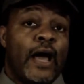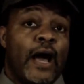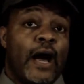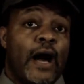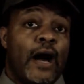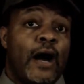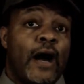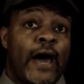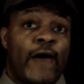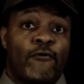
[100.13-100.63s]

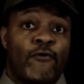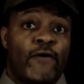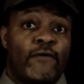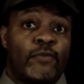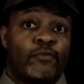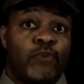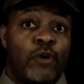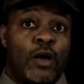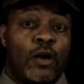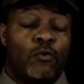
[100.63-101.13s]
I don't
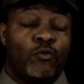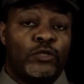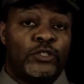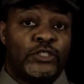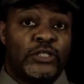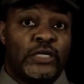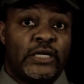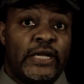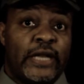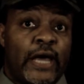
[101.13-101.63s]
have a problem with
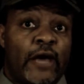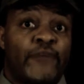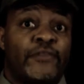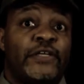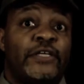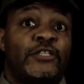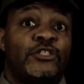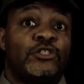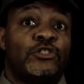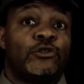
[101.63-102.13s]
sending out
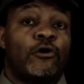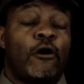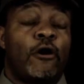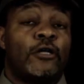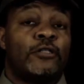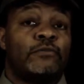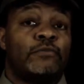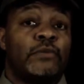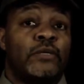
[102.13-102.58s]
these charts,